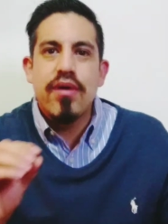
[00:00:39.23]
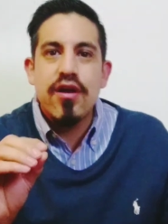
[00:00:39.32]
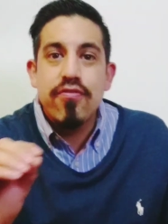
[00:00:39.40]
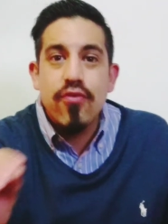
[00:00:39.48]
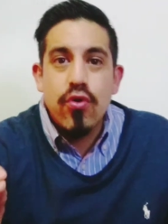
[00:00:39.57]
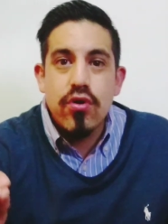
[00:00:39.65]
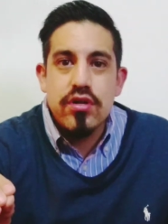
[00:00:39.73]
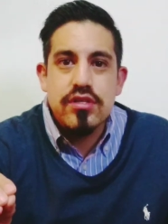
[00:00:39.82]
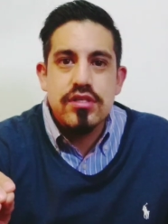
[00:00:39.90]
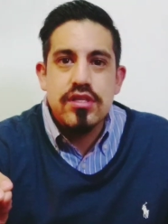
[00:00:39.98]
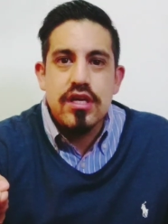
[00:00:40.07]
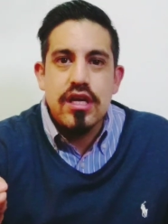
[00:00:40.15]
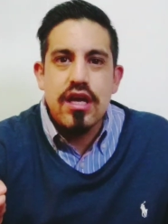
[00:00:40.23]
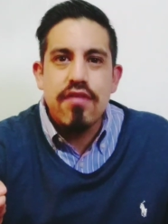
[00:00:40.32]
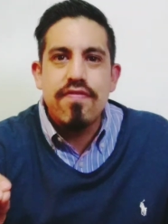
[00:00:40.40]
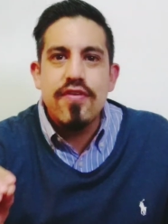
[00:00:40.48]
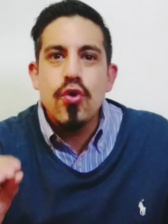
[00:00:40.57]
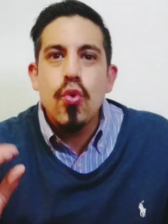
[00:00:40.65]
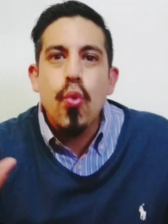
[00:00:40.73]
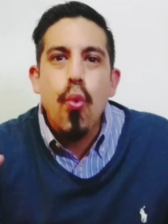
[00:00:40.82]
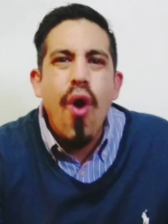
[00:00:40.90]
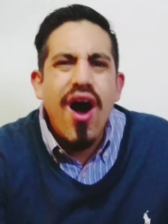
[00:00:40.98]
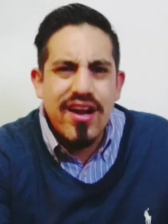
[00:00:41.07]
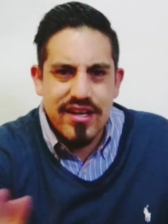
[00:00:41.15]
But of course, if you
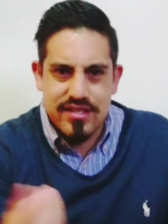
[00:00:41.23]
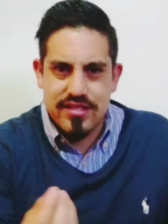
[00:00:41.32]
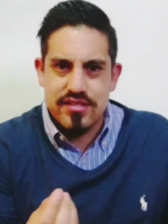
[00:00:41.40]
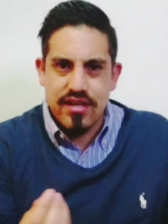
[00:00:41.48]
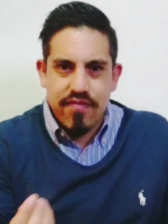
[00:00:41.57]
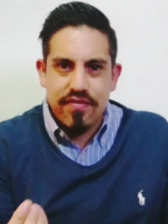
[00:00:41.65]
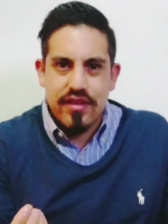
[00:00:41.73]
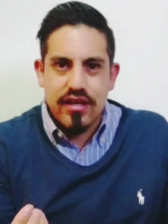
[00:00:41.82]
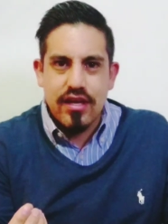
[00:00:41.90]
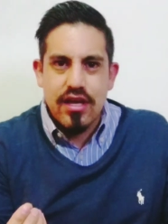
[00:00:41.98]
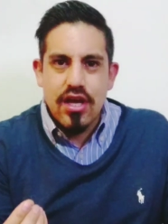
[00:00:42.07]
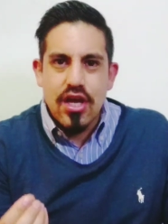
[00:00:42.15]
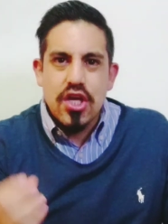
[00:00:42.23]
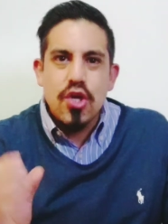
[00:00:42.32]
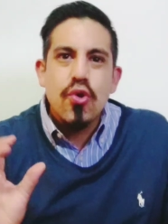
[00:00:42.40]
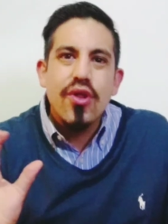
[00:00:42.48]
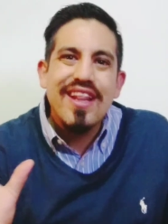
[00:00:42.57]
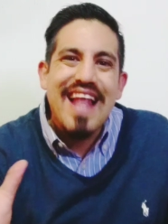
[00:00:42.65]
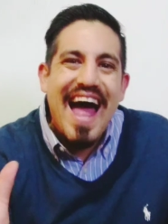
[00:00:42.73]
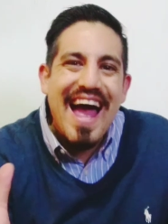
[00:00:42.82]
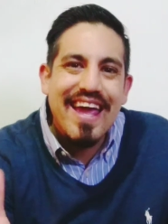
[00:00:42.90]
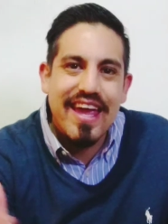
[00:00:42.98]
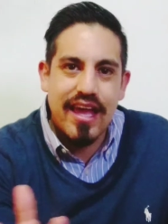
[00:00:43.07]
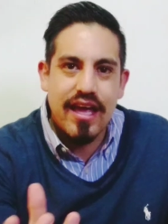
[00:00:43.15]
want something, you're
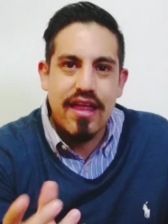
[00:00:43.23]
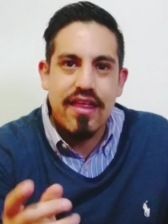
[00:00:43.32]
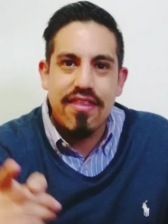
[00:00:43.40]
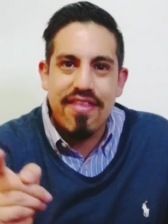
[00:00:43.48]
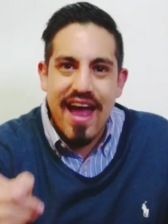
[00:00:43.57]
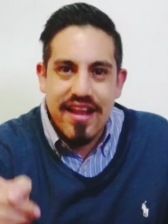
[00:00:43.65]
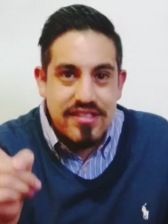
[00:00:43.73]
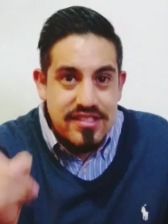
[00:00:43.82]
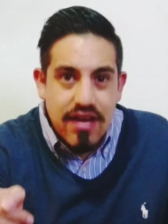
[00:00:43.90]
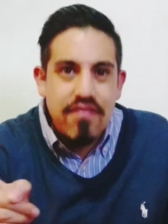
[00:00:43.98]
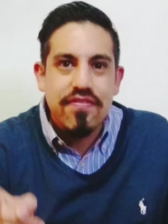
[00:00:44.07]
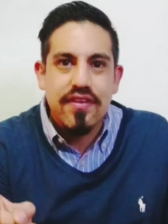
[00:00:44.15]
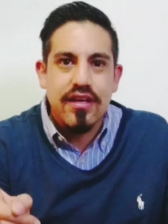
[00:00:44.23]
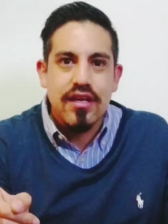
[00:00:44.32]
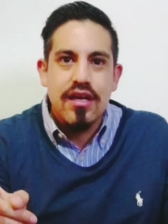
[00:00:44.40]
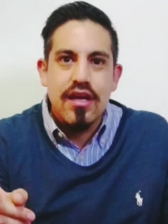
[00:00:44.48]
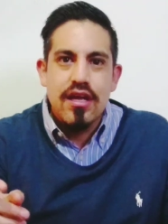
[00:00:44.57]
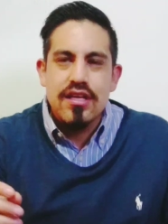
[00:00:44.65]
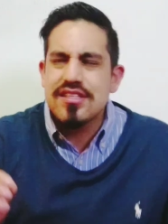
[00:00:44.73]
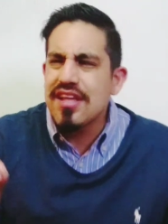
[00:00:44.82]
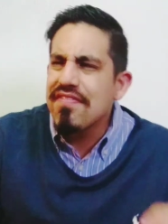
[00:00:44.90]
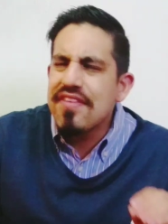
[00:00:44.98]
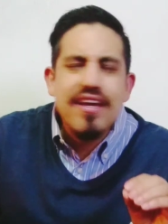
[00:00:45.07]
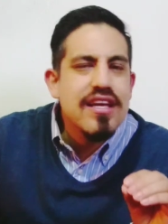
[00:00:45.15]
lacking that something.
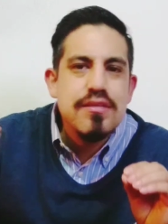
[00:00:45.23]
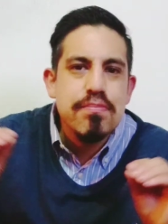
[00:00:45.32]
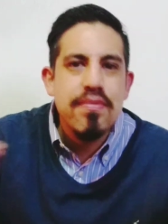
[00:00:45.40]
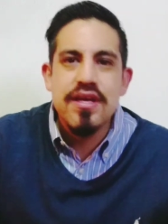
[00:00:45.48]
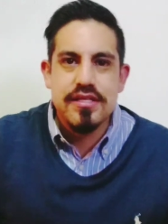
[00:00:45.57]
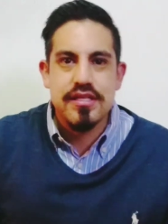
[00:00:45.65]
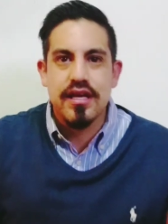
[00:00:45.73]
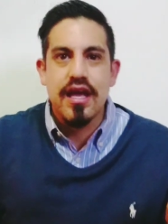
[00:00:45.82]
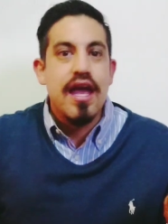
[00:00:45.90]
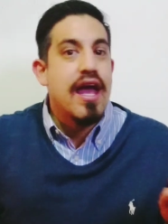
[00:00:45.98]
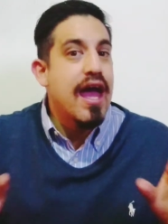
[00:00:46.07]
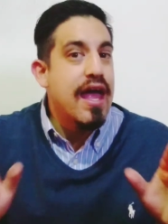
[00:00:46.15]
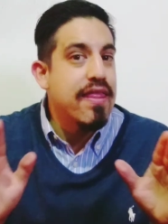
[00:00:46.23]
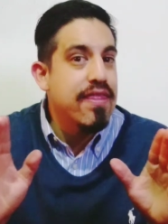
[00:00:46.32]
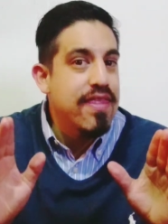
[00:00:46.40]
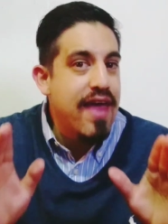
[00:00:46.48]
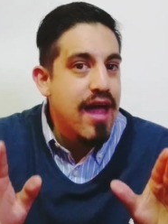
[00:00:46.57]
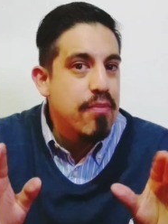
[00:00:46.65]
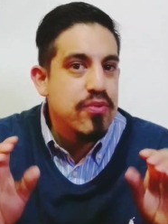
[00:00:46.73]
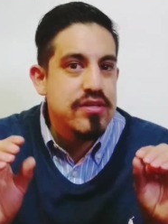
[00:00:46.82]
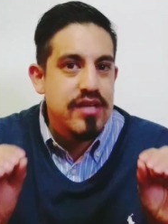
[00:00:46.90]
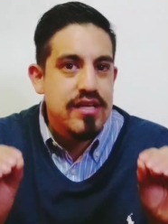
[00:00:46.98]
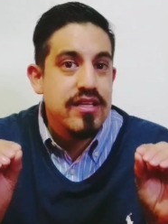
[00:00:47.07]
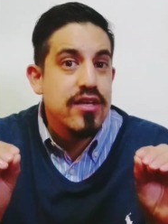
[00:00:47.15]
Something is missing, and that
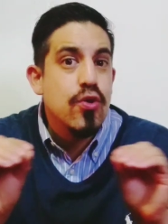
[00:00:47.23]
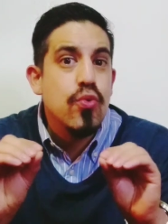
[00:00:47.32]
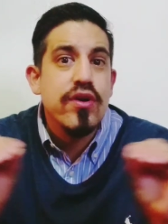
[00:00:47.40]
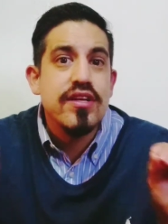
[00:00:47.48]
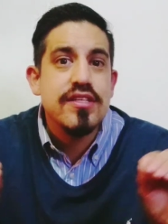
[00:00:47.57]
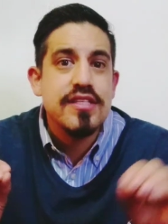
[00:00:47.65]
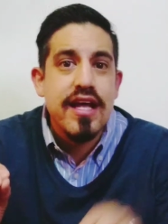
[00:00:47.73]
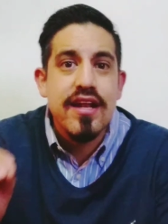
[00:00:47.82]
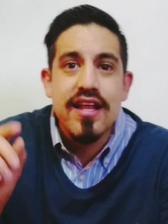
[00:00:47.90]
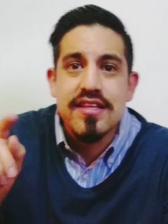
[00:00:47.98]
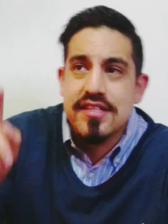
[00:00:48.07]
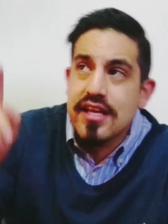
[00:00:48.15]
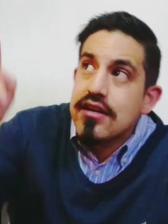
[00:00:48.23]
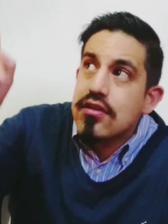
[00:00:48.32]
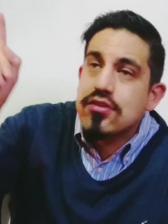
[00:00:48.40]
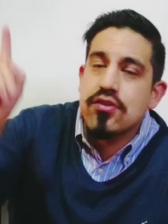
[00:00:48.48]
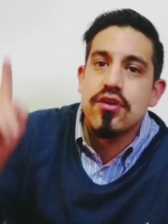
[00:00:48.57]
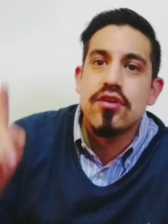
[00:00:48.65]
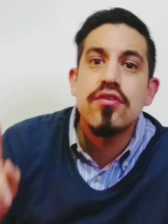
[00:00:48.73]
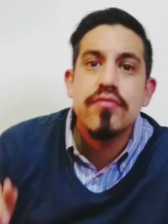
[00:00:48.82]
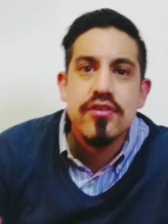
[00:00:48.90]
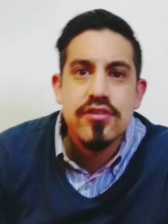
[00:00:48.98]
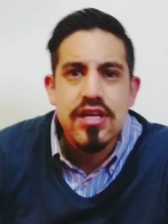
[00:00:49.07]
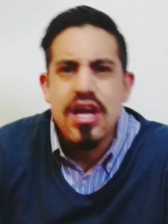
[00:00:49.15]
precisely, you want to send that signal to the
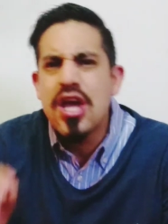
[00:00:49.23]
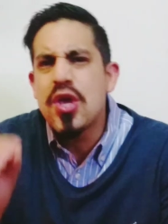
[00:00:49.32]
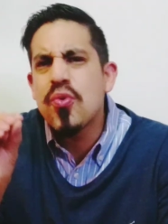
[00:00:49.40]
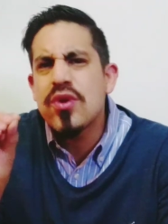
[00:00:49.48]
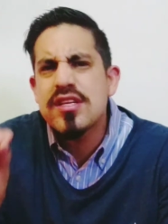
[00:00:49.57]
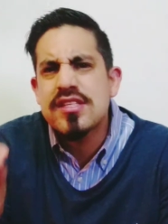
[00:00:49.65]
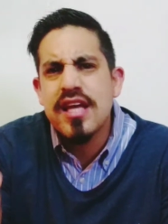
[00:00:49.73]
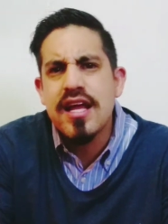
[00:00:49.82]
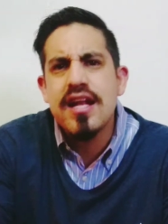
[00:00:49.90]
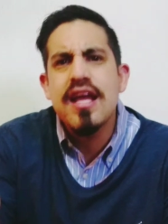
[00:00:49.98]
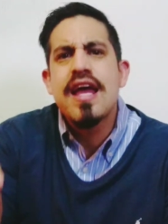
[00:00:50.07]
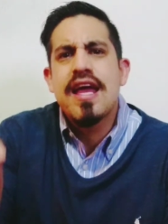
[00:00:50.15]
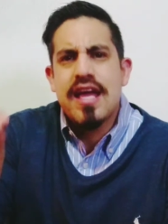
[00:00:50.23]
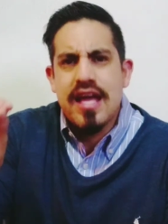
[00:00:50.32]
universe, you want to send